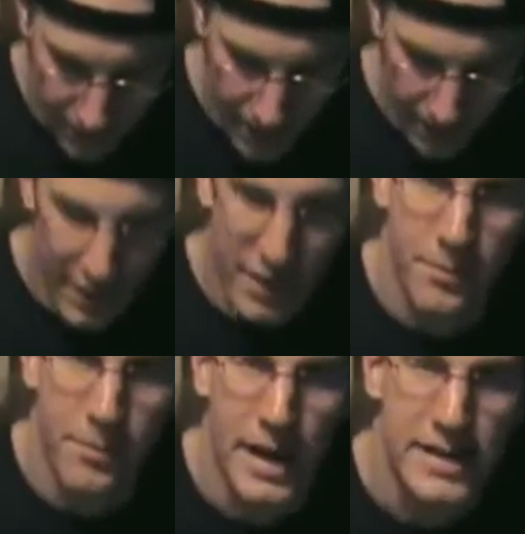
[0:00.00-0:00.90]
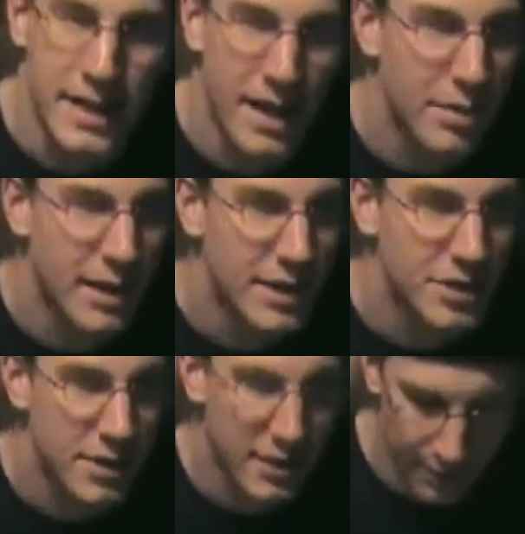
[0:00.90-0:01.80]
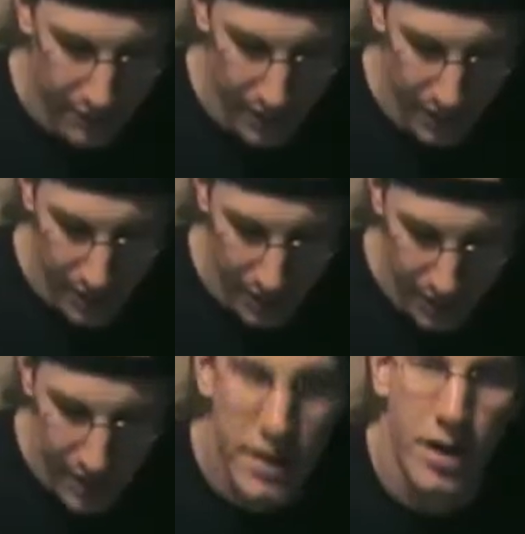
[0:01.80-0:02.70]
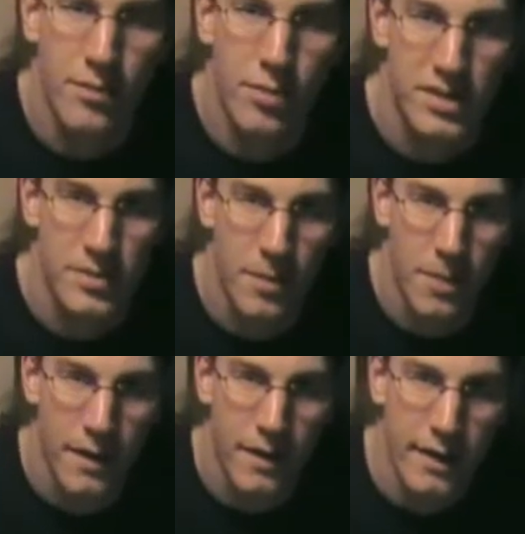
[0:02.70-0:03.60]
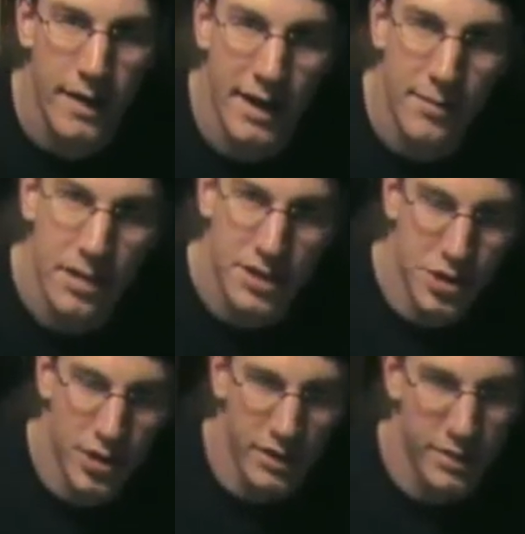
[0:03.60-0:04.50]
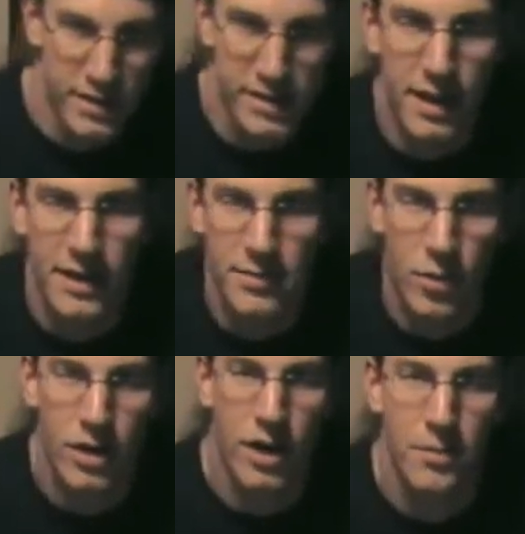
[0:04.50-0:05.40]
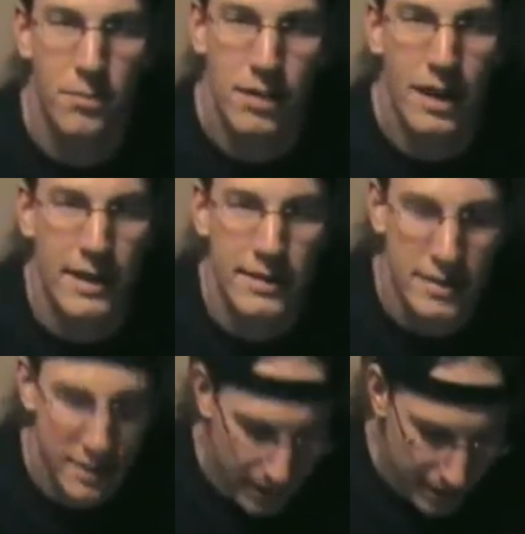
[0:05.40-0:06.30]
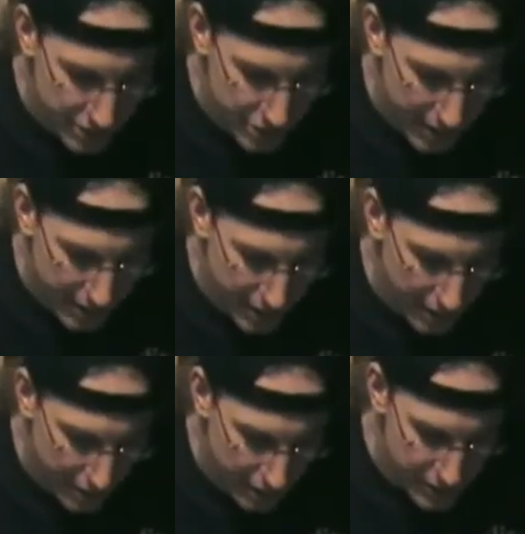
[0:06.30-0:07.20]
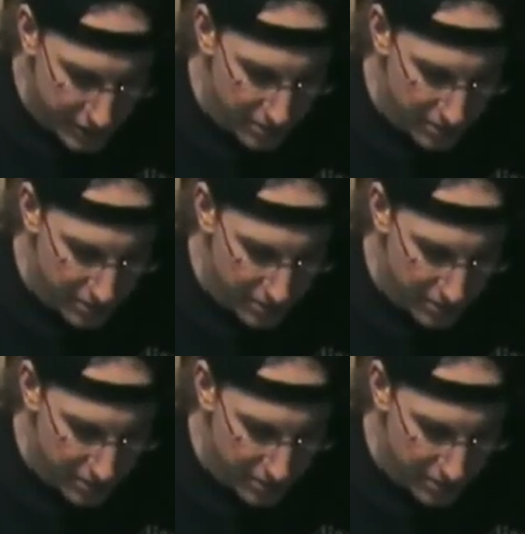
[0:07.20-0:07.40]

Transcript: very, very basic application of the key card principle. Okay, now I'm going to show you a slightly more complex trick using the